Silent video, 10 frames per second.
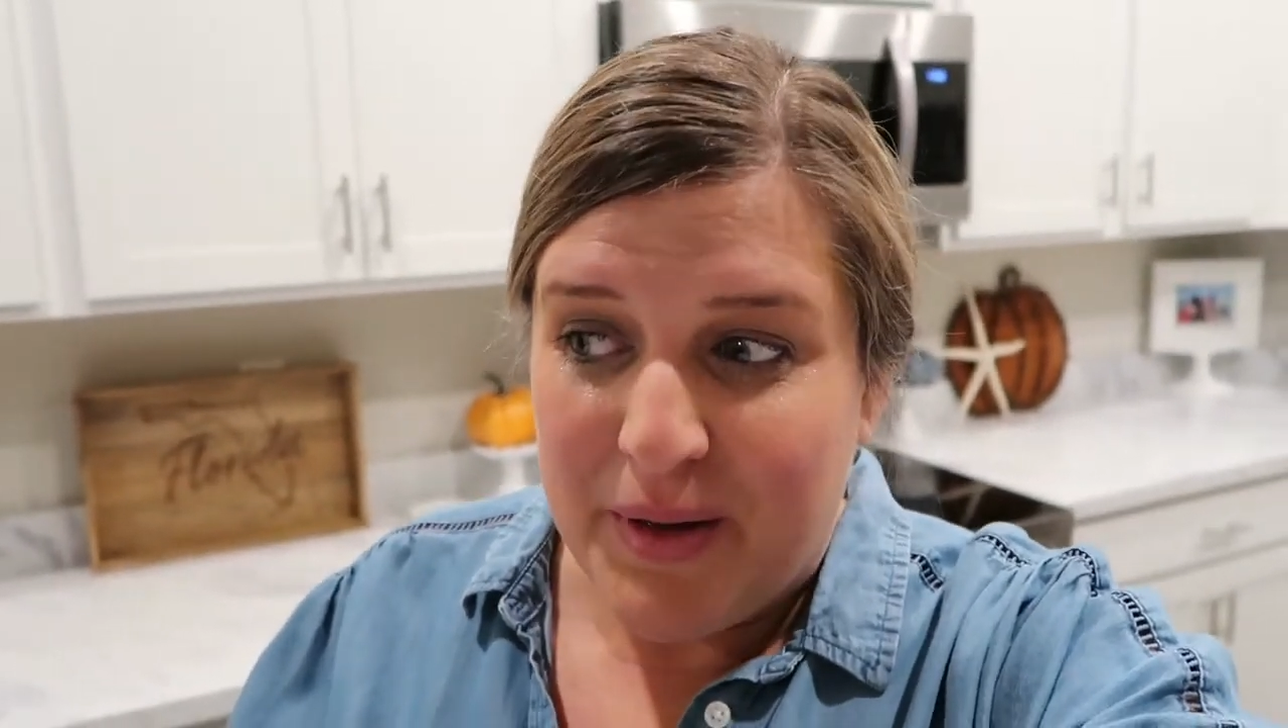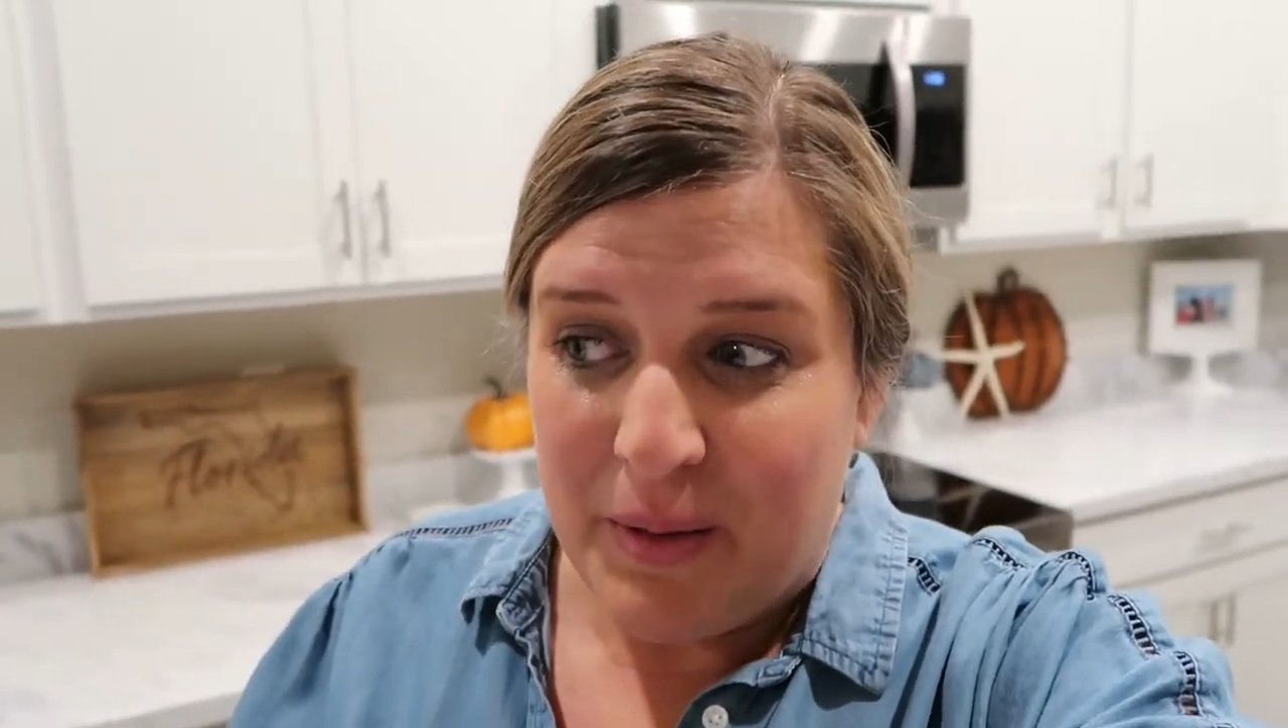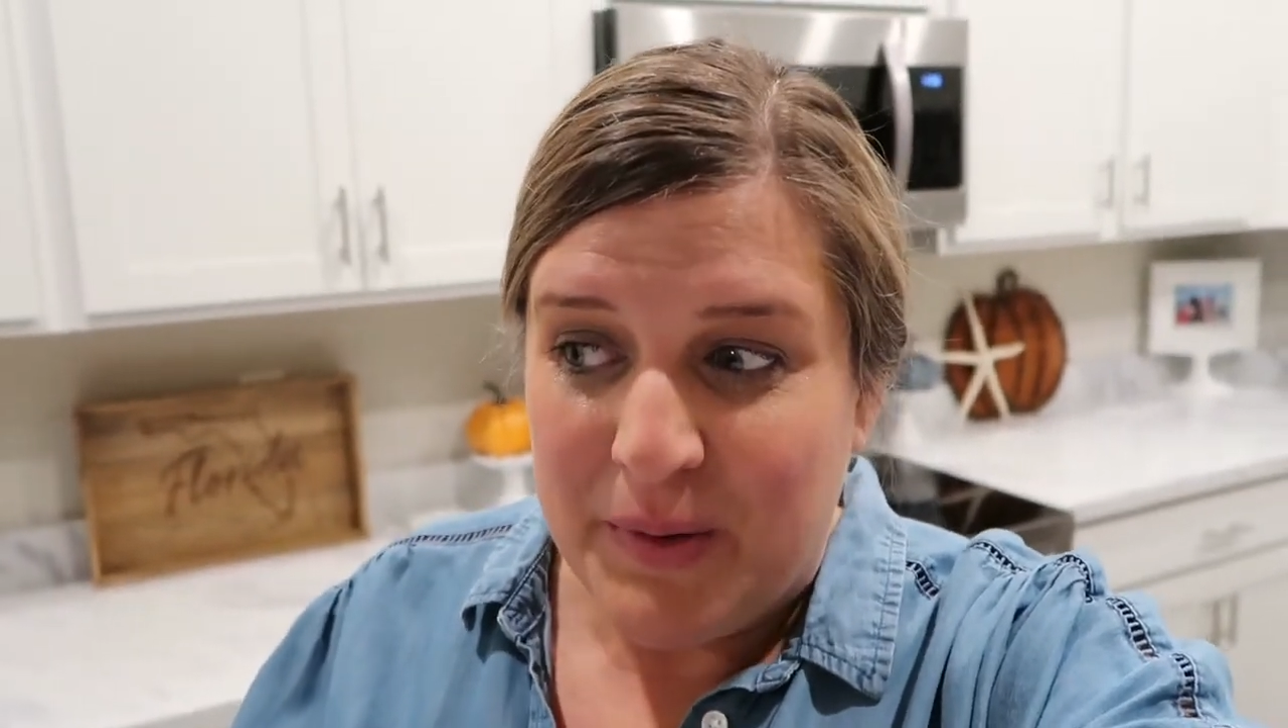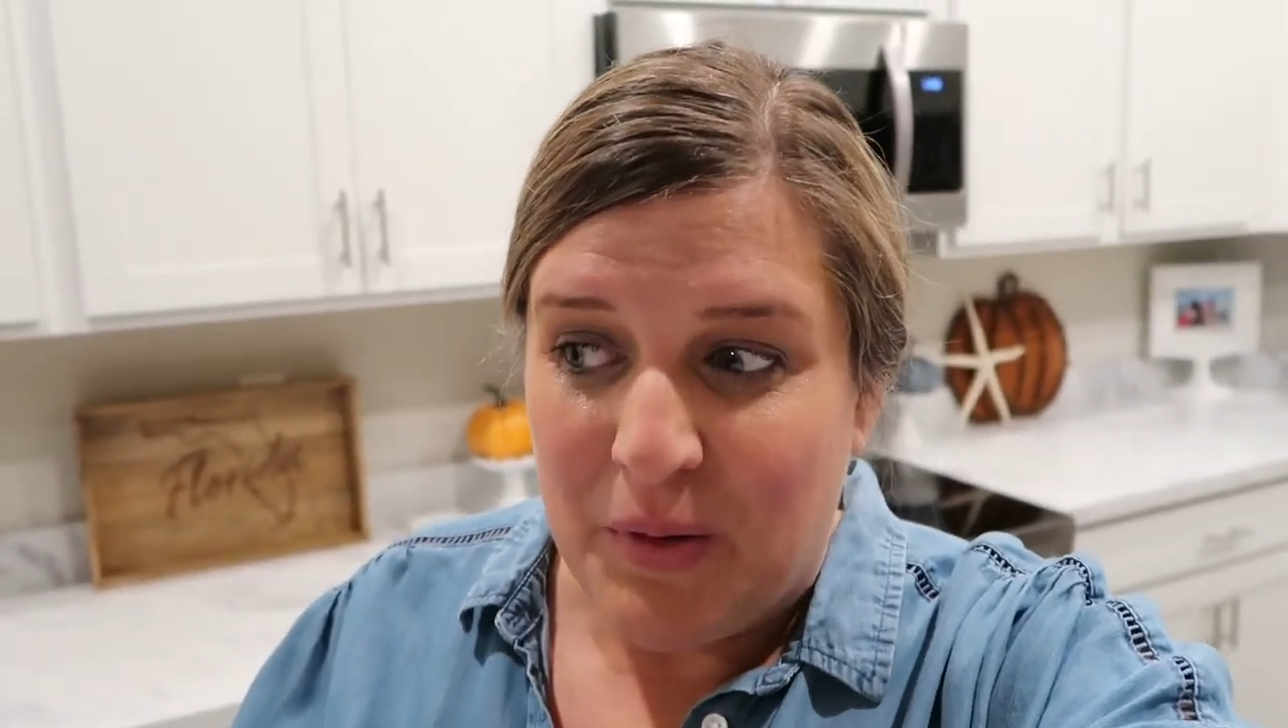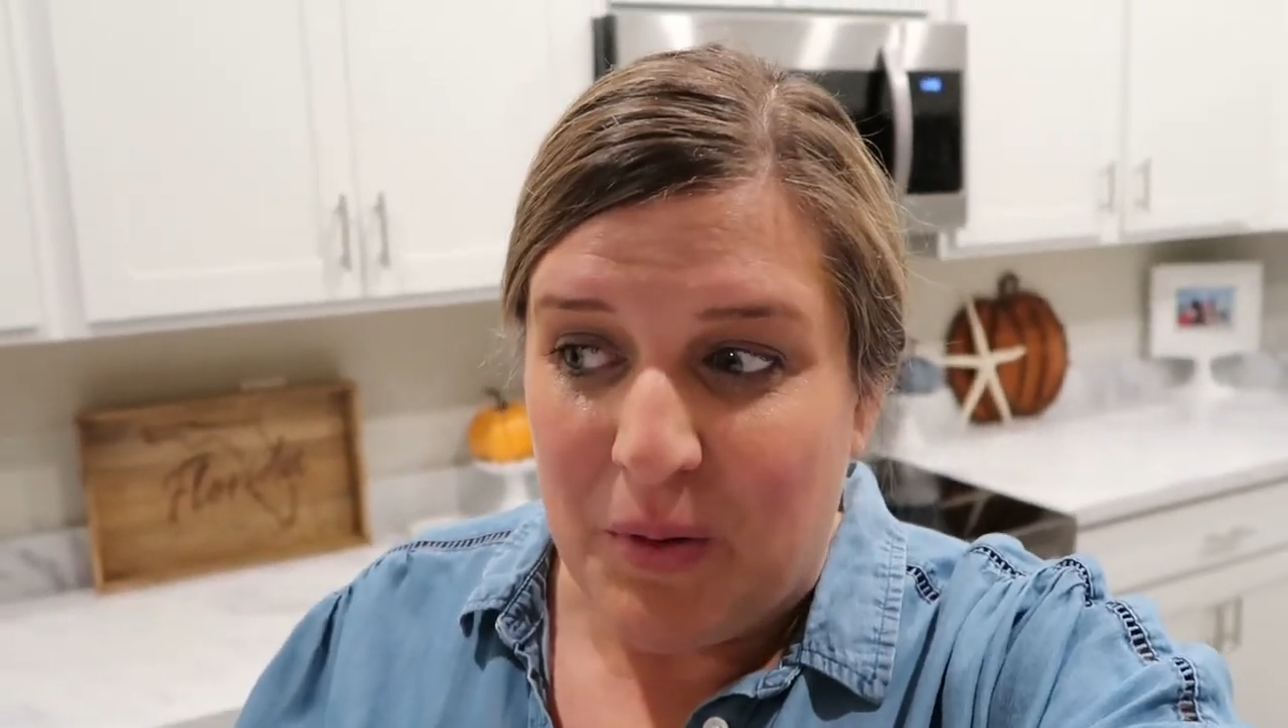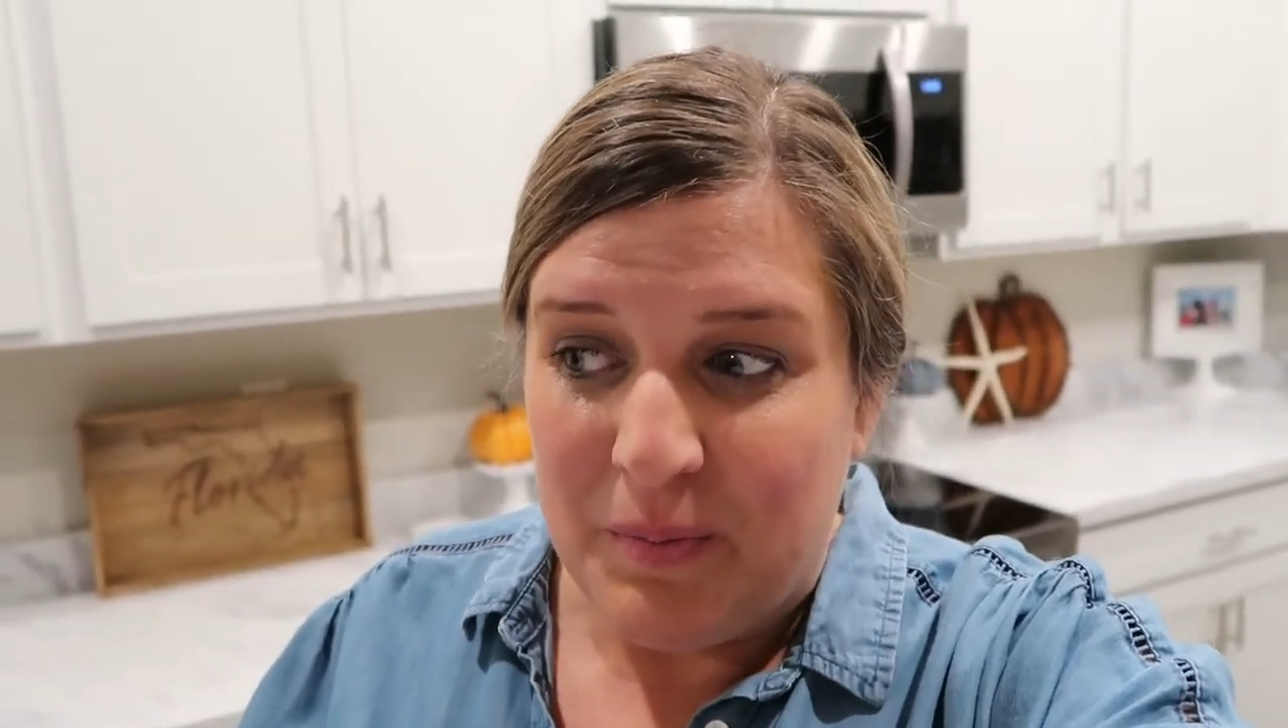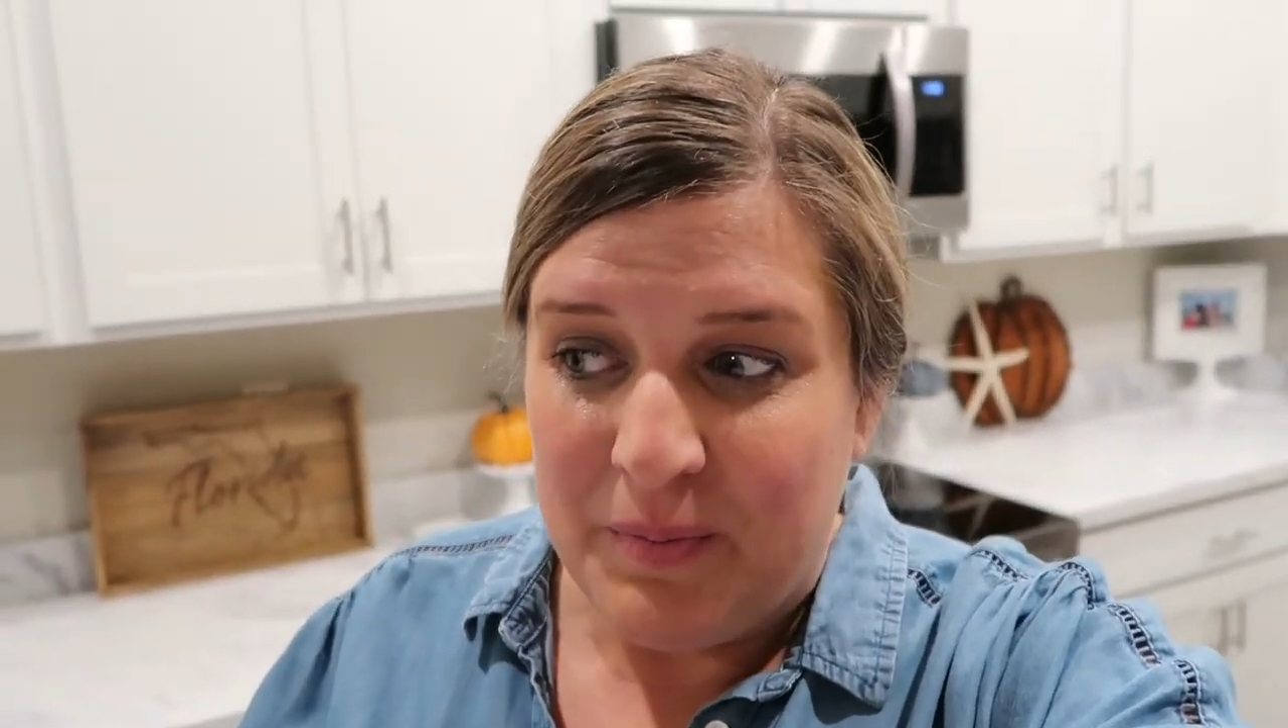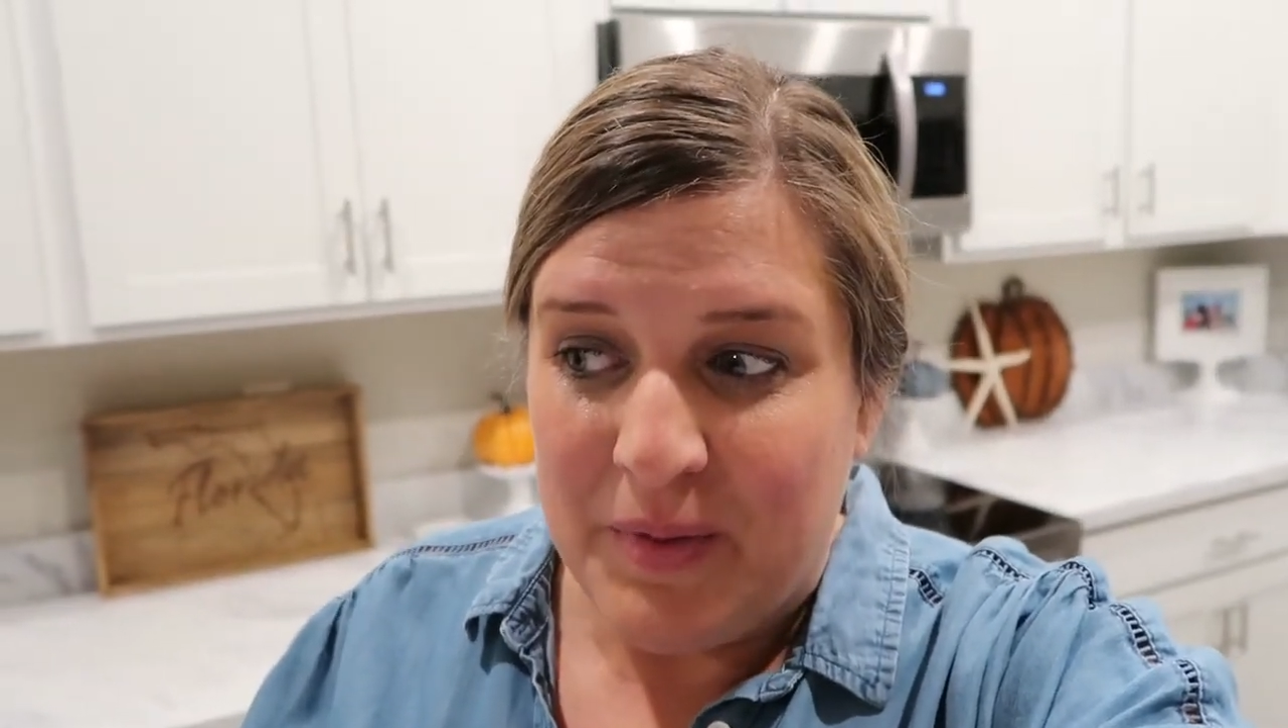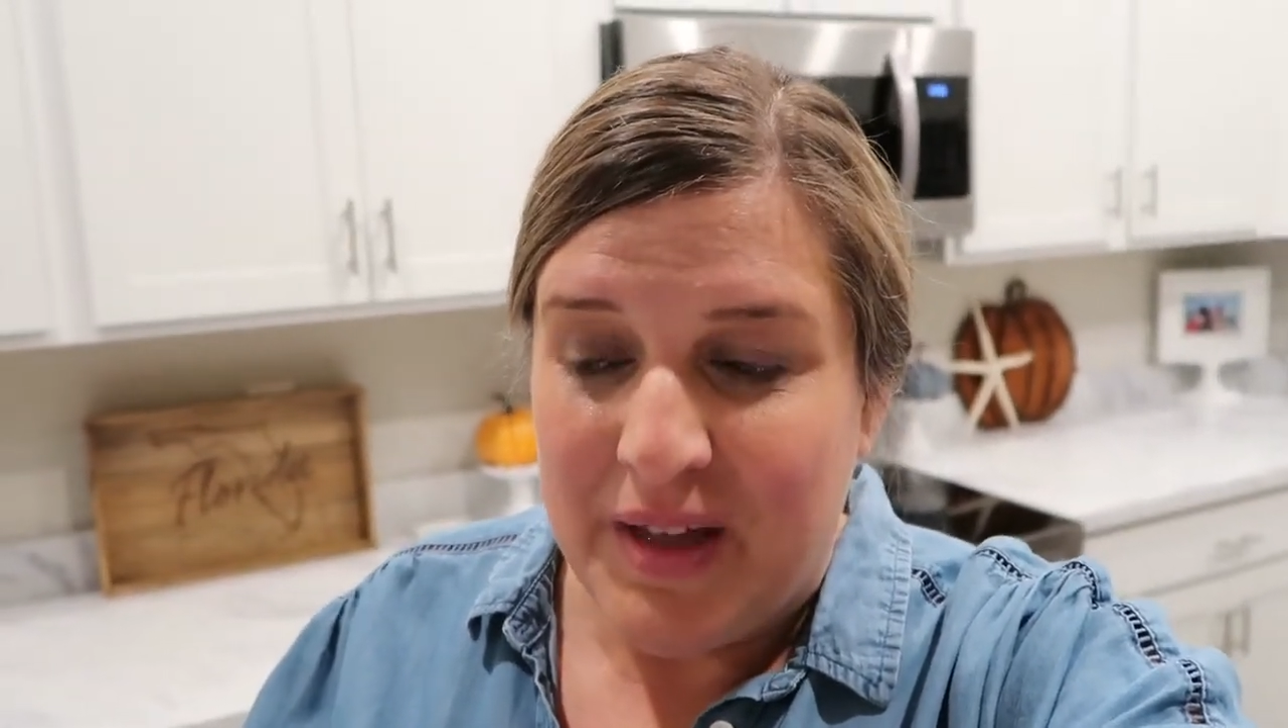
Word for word: comes home.